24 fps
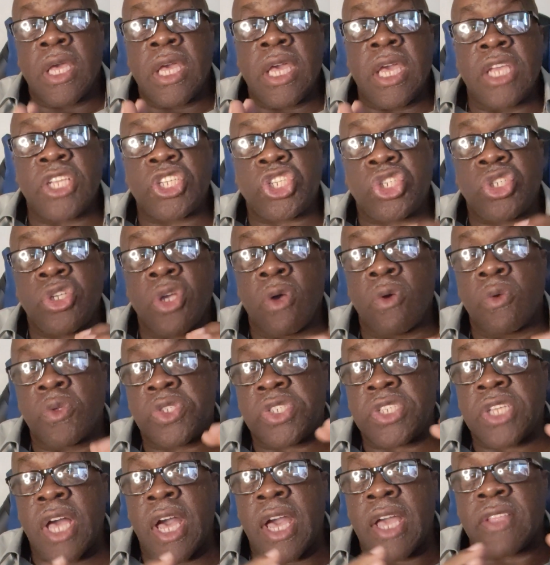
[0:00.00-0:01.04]
it
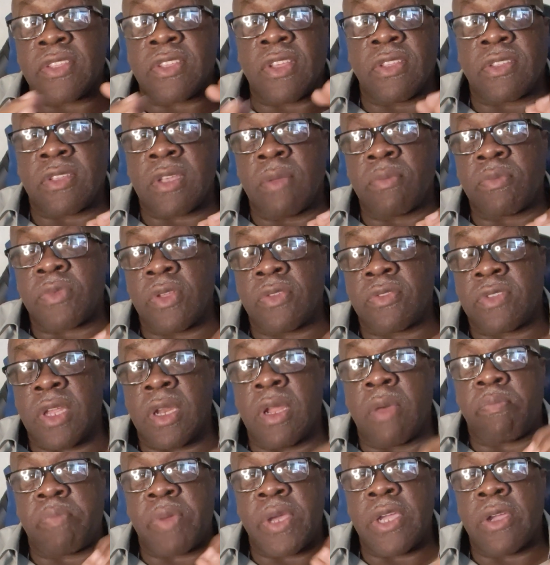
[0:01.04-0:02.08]
shows signs and symptoms
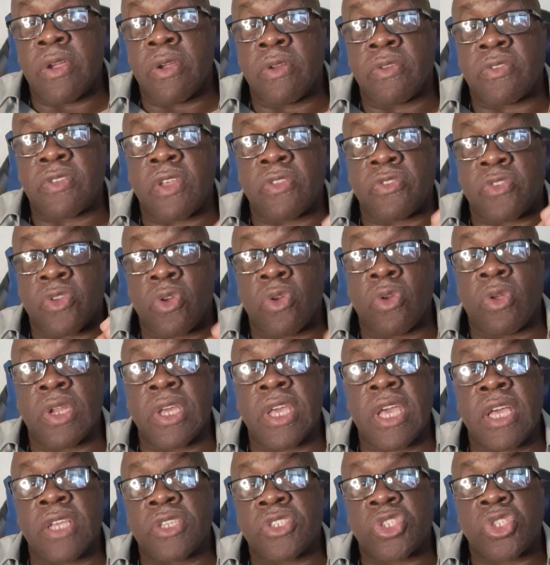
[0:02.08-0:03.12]
and appears as
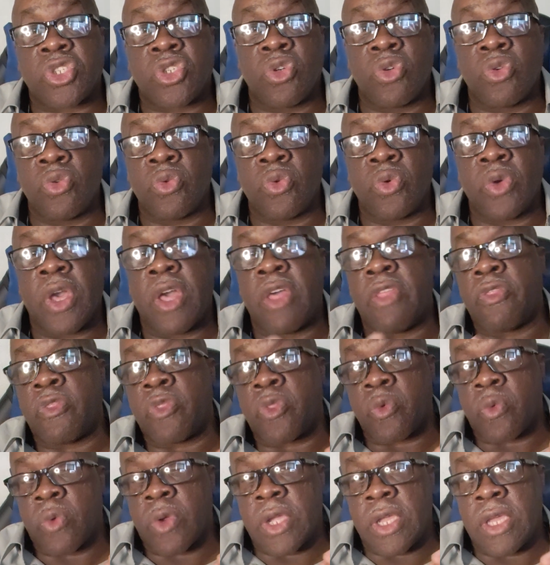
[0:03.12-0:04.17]
early as 2
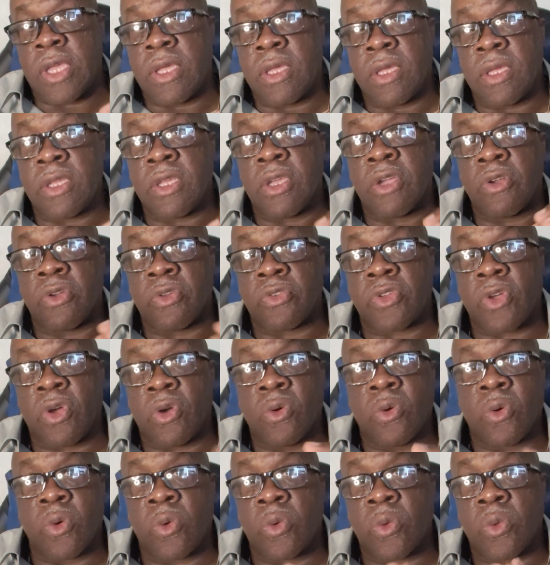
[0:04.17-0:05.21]
and 3 years
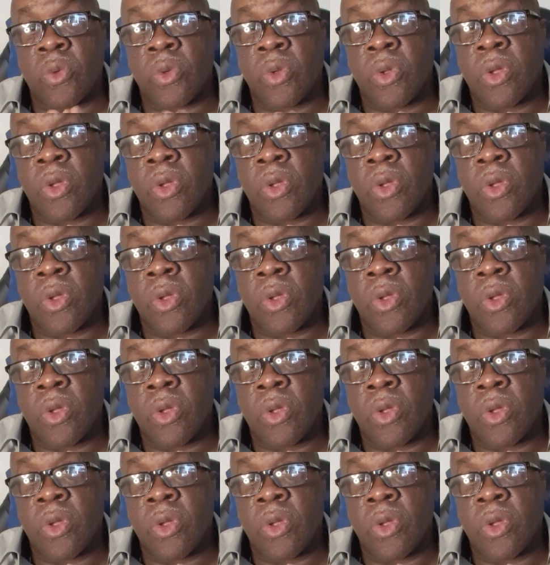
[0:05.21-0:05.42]
old.